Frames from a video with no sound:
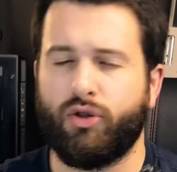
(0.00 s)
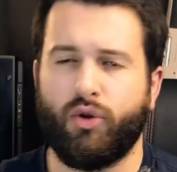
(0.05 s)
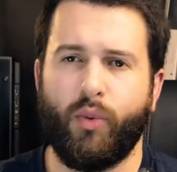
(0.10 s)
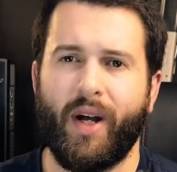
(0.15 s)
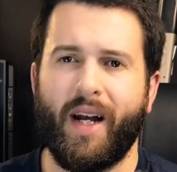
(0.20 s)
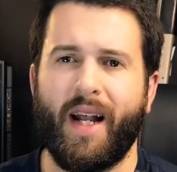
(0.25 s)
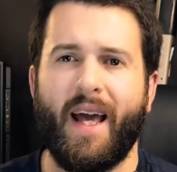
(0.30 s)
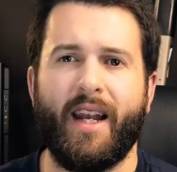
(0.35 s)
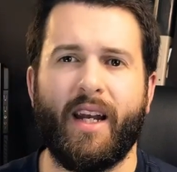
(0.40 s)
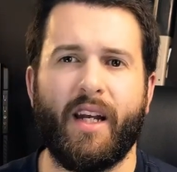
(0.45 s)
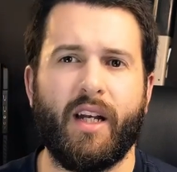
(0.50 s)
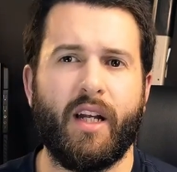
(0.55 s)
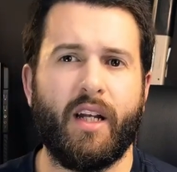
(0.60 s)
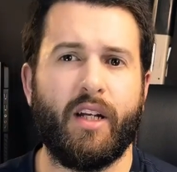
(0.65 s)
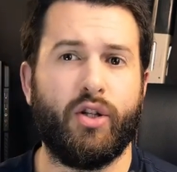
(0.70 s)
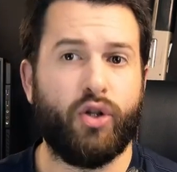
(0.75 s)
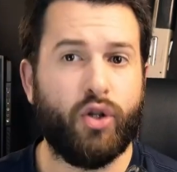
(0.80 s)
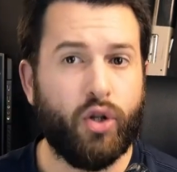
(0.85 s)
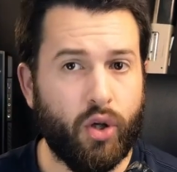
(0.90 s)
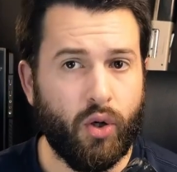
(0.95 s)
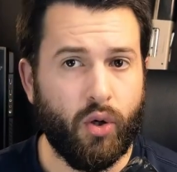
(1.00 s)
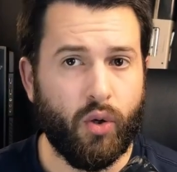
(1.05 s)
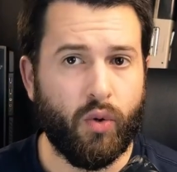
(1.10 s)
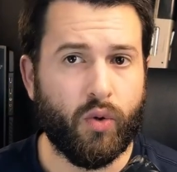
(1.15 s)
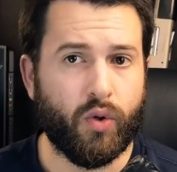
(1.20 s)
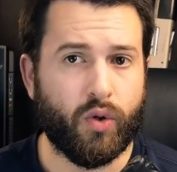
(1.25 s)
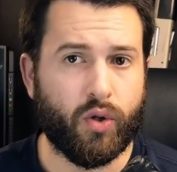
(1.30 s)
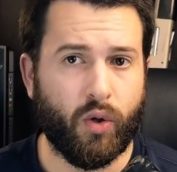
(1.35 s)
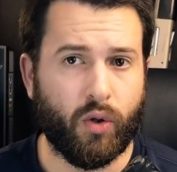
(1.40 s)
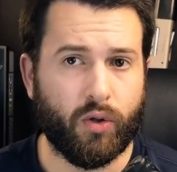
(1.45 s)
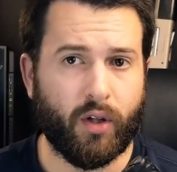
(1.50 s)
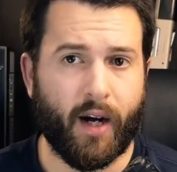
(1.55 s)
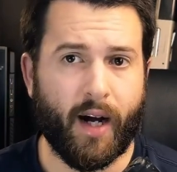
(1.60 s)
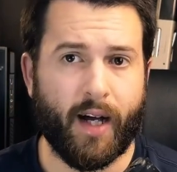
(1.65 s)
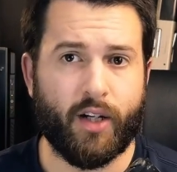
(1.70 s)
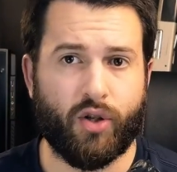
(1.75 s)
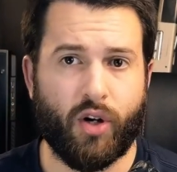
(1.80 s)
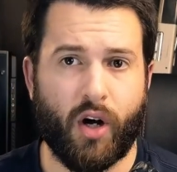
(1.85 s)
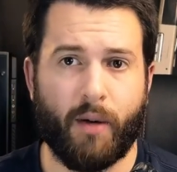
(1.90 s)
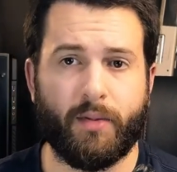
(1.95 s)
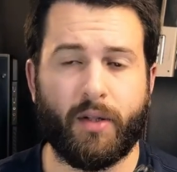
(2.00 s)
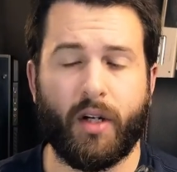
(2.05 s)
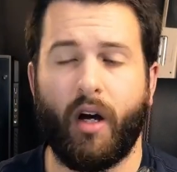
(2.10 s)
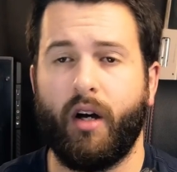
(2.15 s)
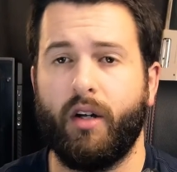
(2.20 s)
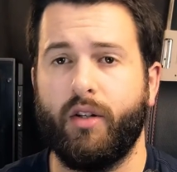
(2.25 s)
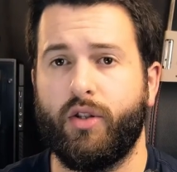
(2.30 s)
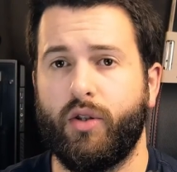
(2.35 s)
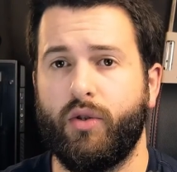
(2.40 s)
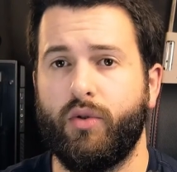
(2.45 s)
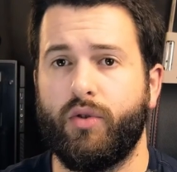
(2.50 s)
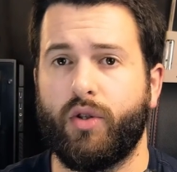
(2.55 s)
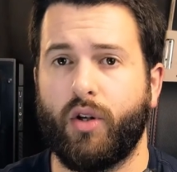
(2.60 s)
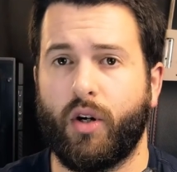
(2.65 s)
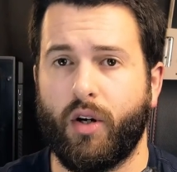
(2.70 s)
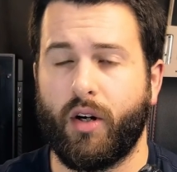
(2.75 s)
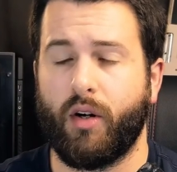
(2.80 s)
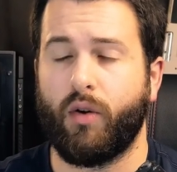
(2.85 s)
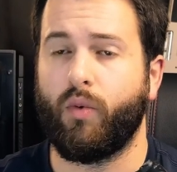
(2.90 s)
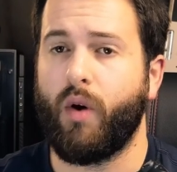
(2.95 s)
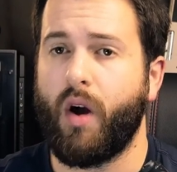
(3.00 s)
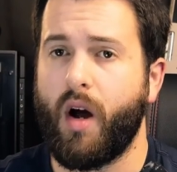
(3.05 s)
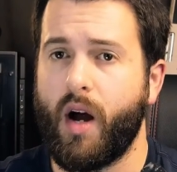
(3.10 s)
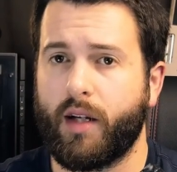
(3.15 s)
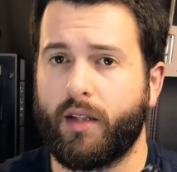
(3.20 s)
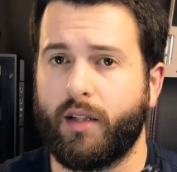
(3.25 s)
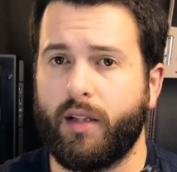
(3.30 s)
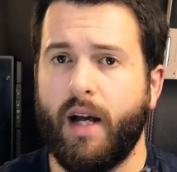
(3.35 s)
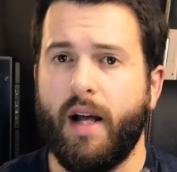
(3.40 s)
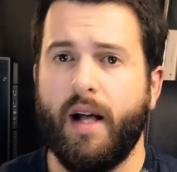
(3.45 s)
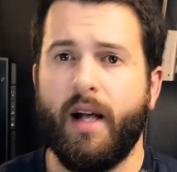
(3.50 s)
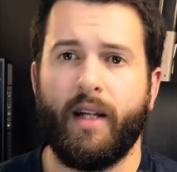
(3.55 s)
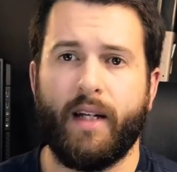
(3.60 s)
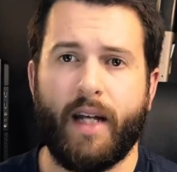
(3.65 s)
So I went ahead and did two shoulder height drops onto dirt and rocks.